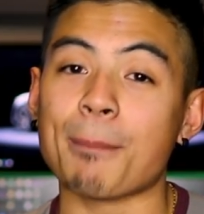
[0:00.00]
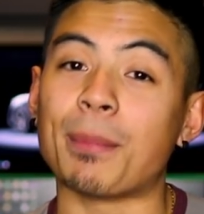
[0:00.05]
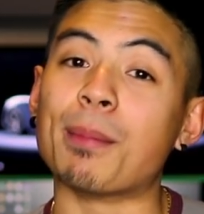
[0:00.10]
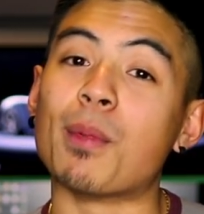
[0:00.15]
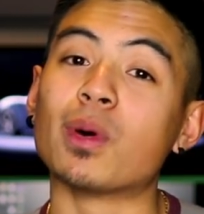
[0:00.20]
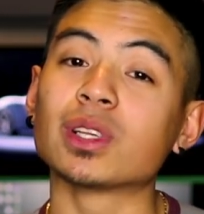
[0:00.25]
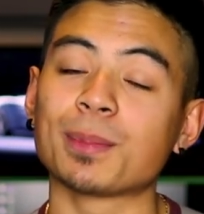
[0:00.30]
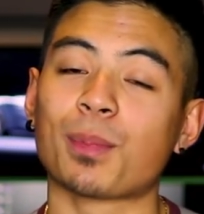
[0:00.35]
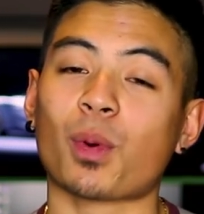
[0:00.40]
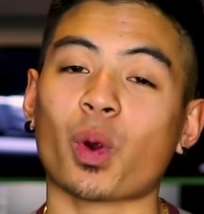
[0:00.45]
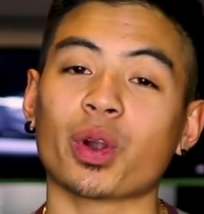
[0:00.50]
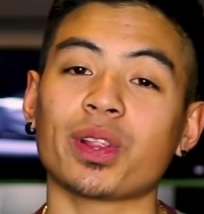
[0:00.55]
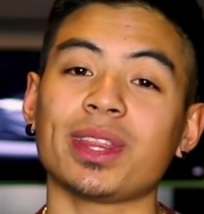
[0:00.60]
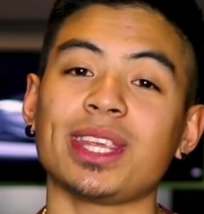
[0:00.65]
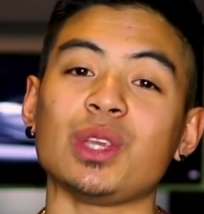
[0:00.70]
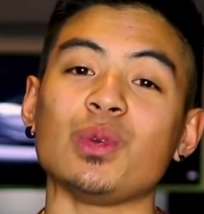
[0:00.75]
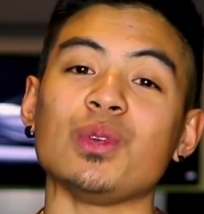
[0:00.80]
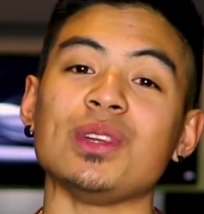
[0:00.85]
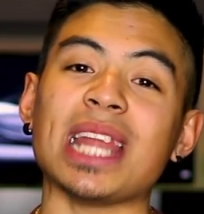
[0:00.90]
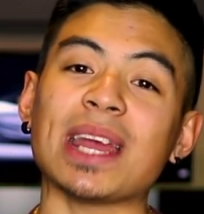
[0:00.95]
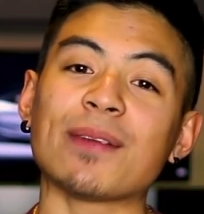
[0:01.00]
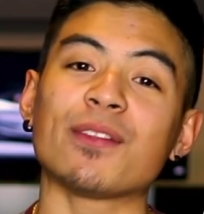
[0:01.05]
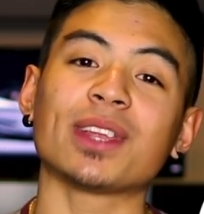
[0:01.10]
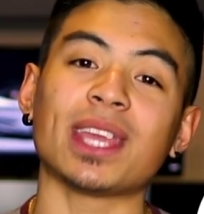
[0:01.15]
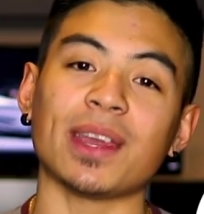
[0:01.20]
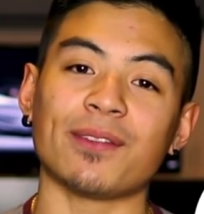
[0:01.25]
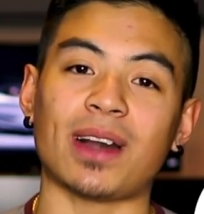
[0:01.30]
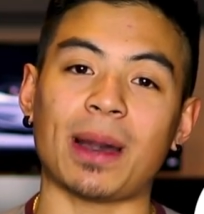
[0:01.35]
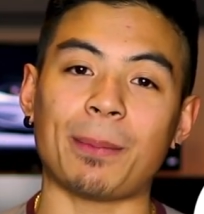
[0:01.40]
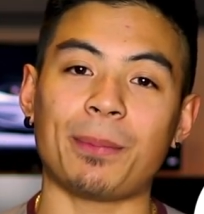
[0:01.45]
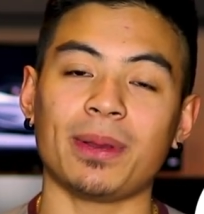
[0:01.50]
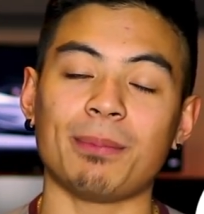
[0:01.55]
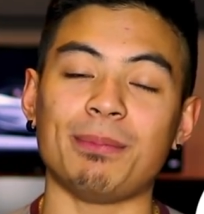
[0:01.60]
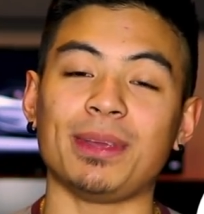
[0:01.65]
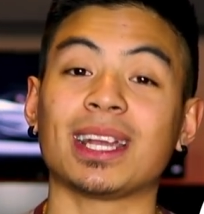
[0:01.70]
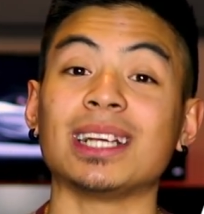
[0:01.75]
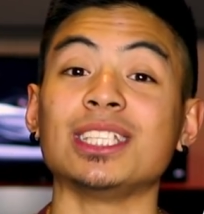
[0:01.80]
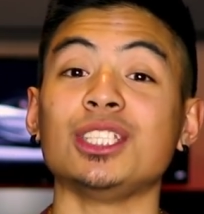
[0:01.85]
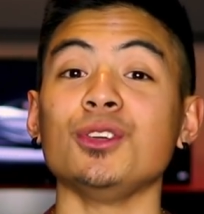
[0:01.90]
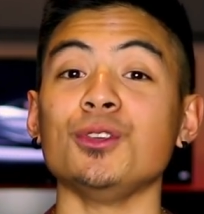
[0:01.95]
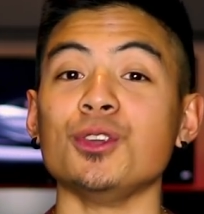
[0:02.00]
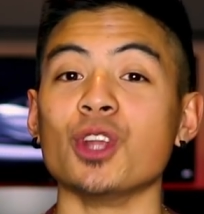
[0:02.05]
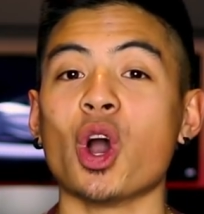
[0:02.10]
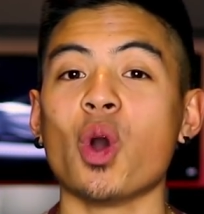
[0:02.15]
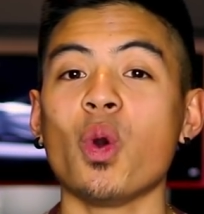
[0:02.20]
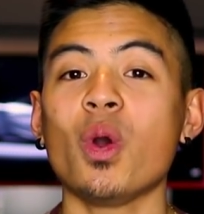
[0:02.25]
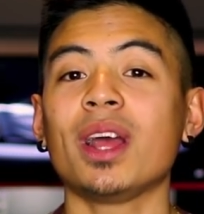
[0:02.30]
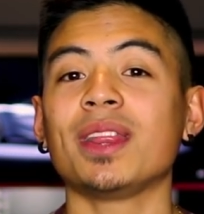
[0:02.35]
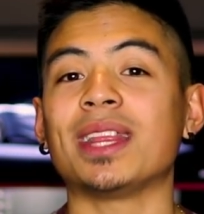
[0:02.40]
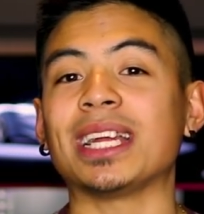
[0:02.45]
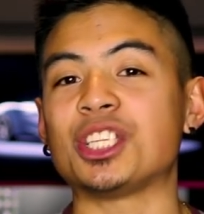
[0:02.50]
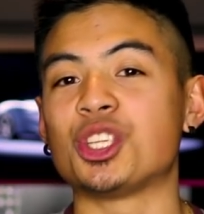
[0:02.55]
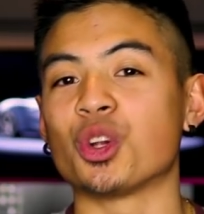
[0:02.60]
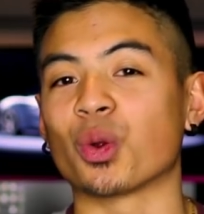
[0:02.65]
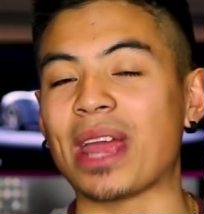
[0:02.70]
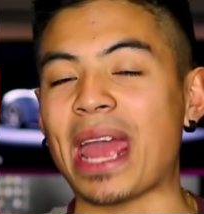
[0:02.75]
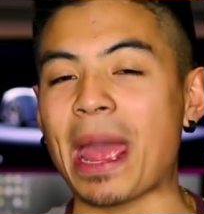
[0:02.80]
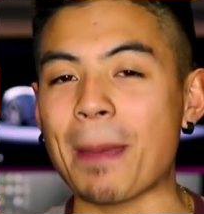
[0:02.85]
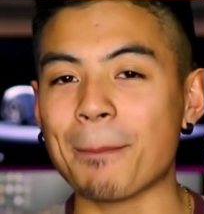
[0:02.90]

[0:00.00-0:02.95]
But most importantly, you never give up because you know that your